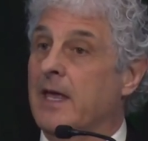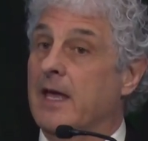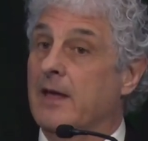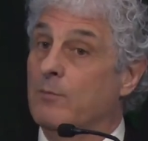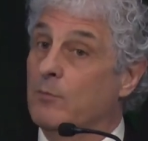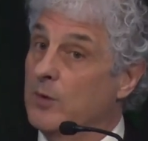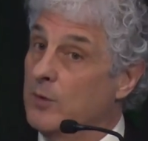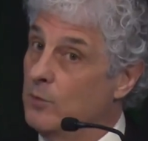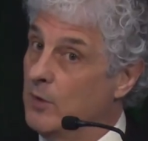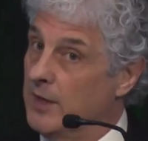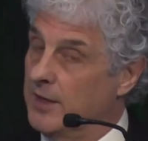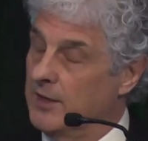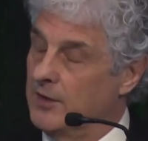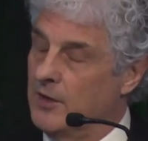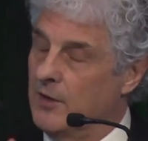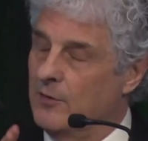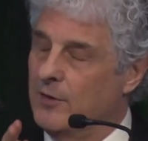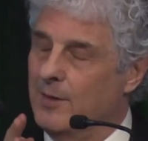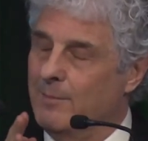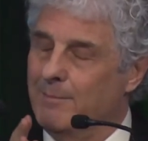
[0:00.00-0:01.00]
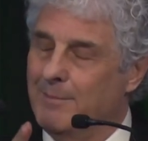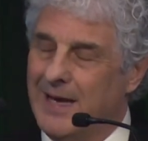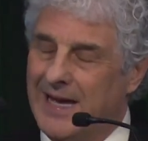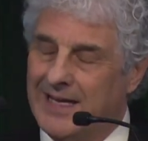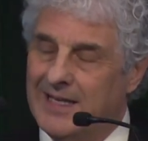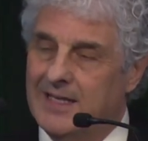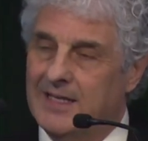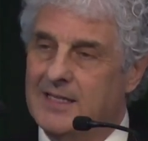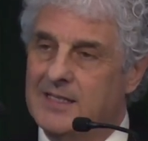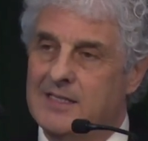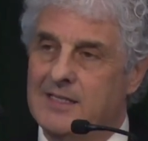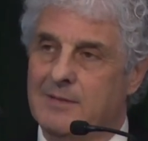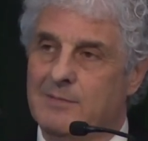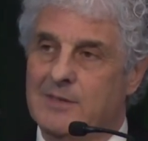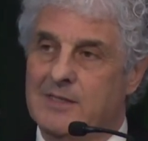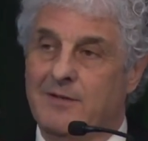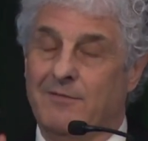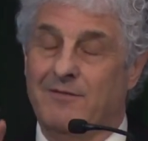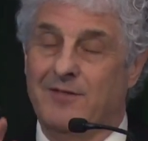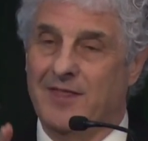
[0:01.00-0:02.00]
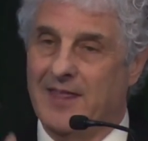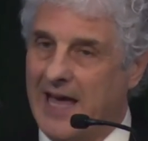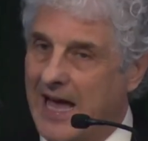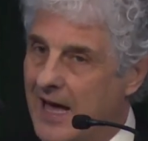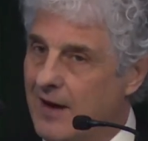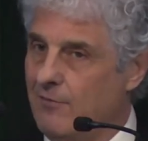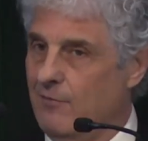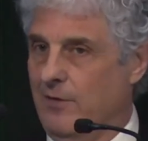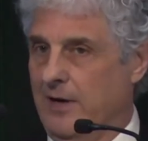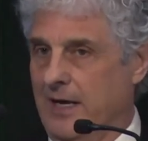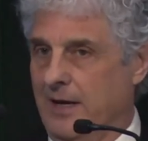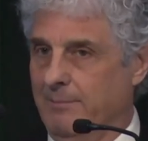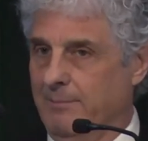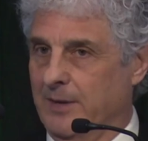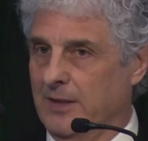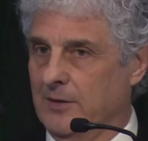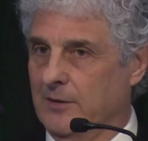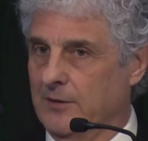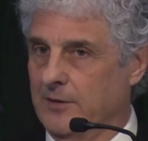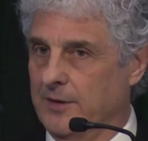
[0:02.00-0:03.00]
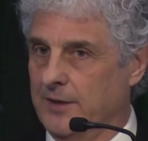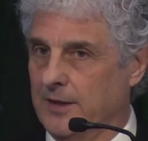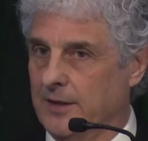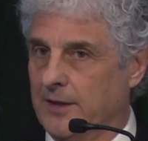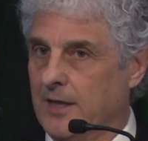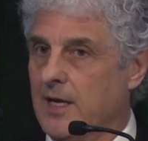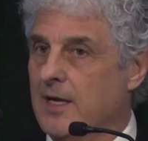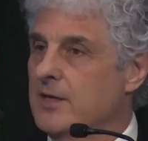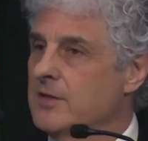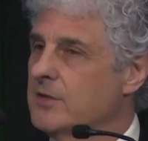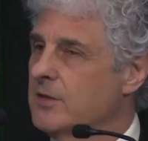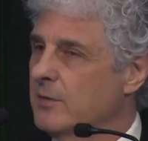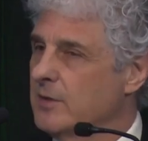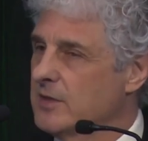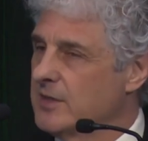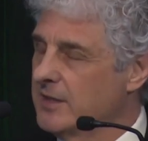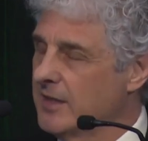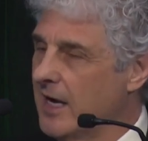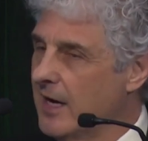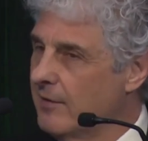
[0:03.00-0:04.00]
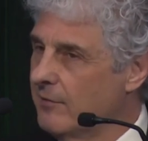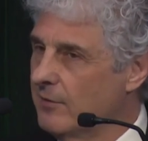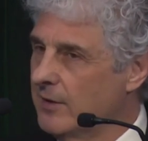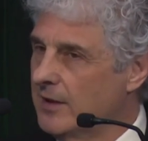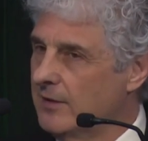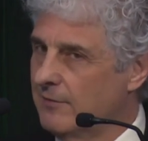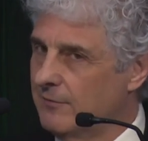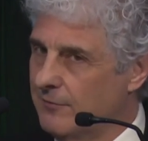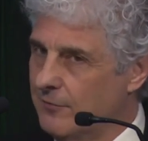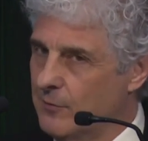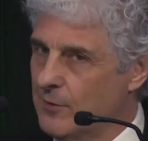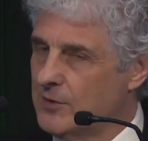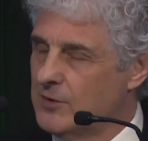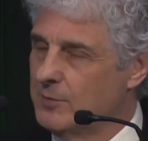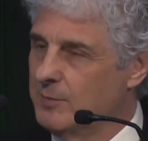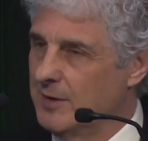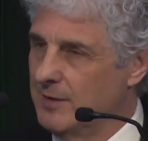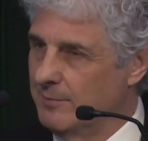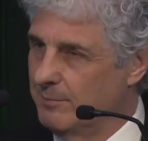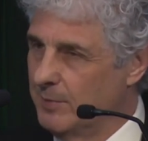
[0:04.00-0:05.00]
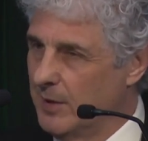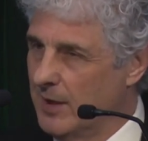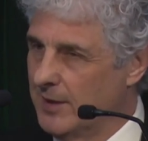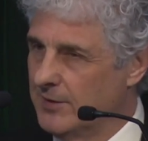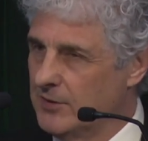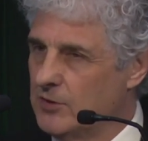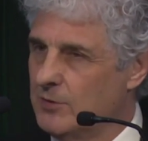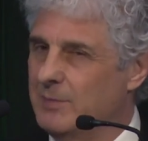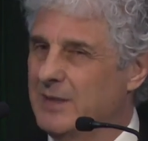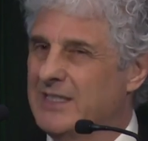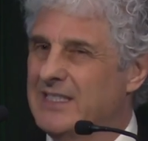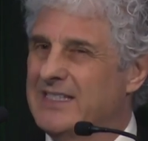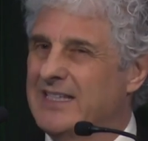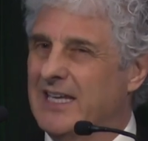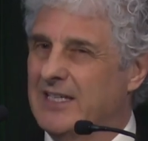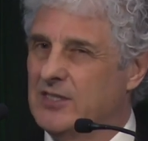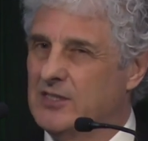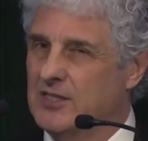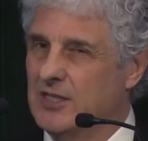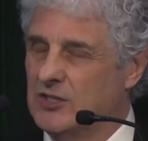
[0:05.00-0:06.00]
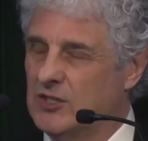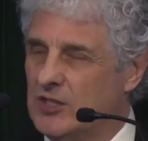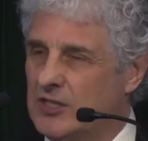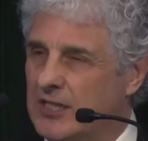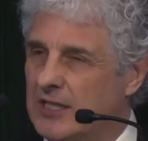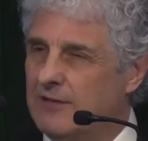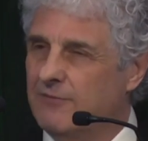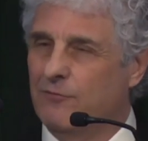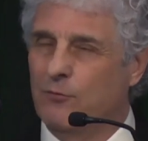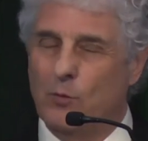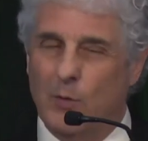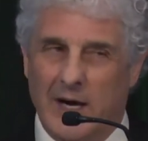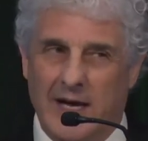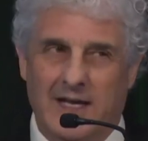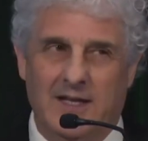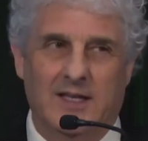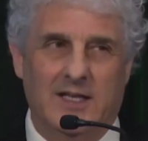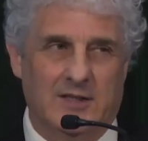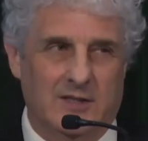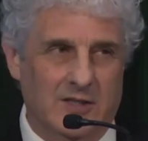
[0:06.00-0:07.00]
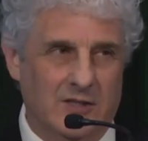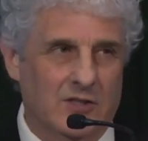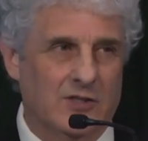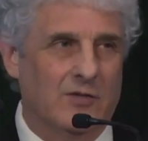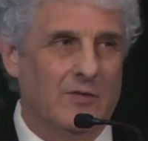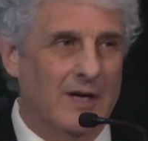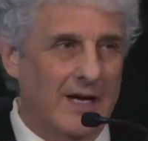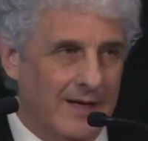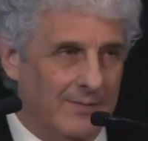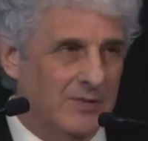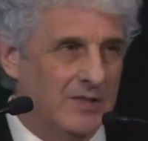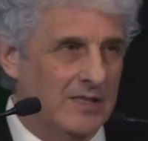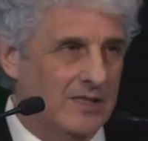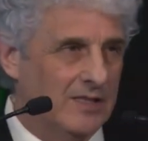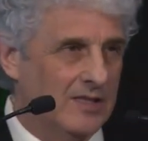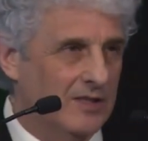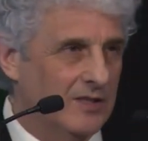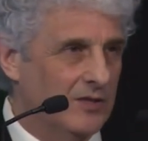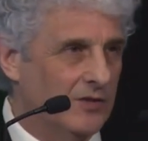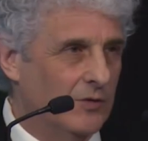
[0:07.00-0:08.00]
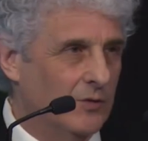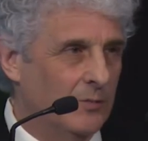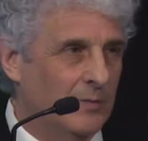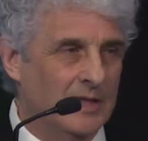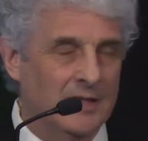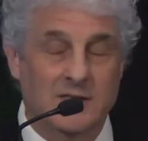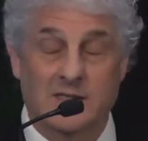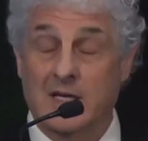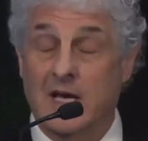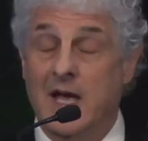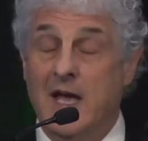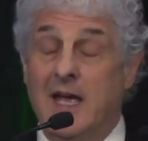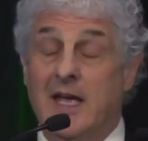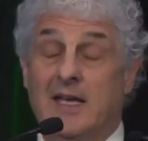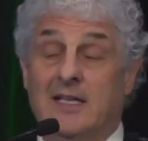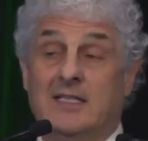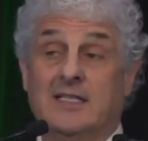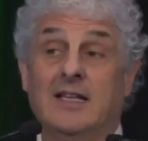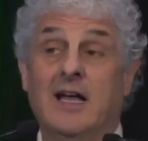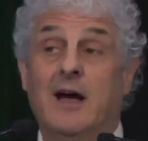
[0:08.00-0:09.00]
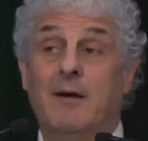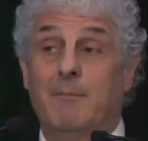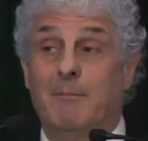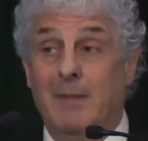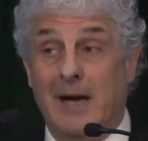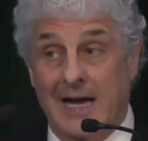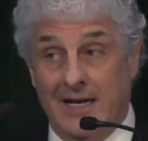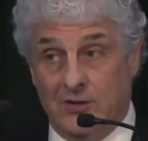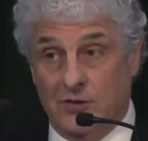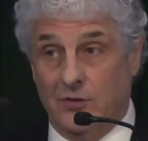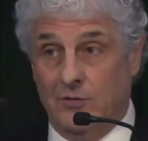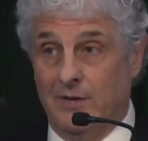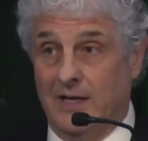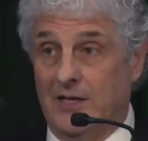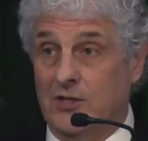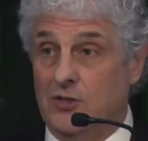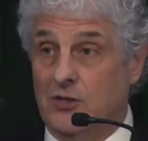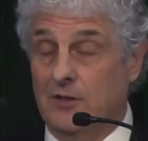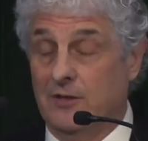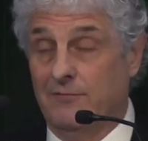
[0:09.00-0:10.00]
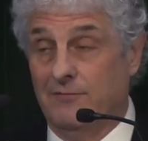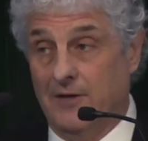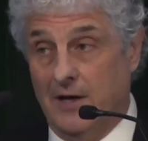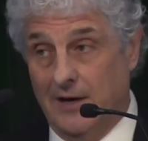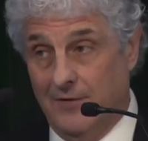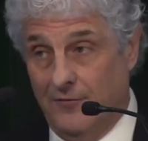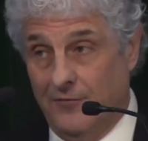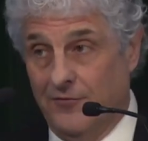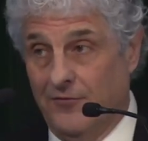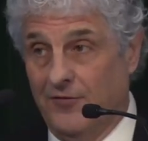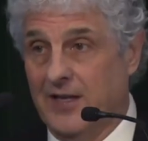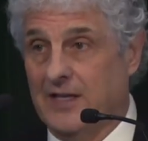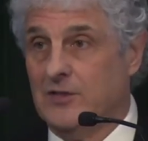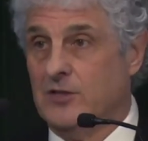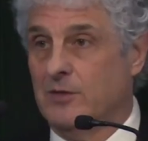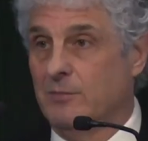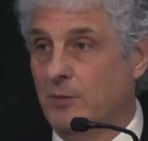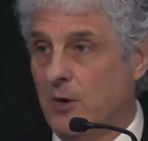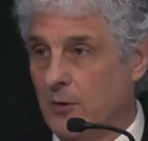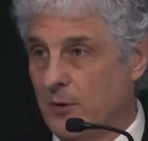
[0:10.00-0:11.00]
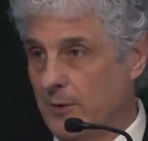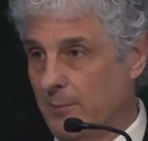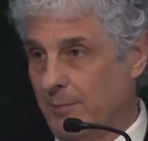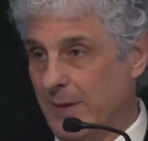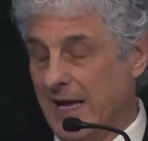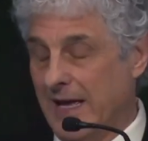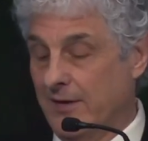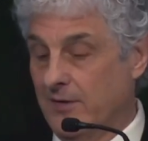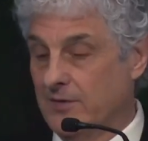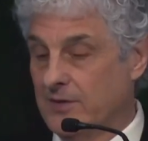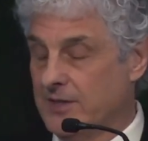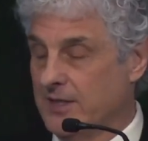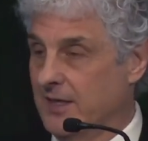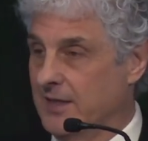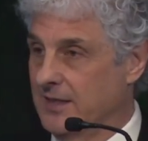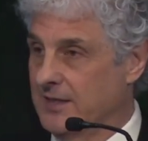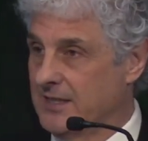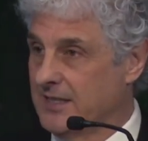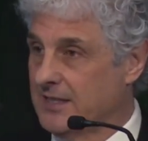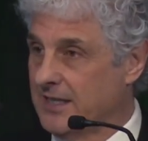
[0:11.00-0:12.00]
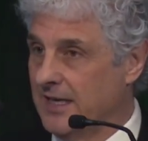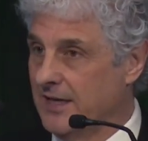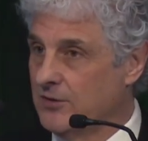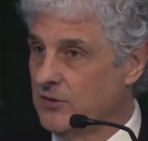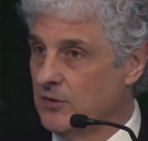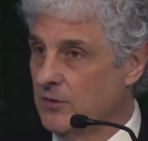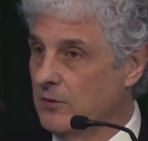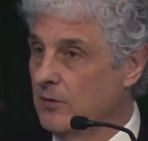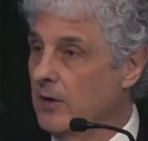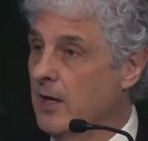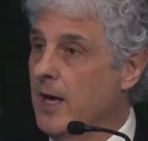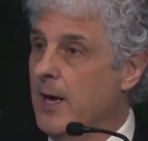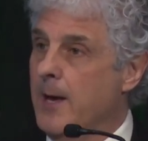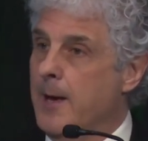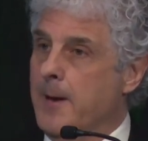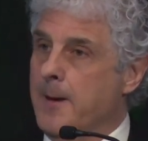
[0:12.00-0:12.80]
And we want to know the mechanisms of that rampant learning. So it's not reinforcement and punishments. That's the chief way that describes us as humans. It's not maturation of, of fixed motor patterns on a schedule.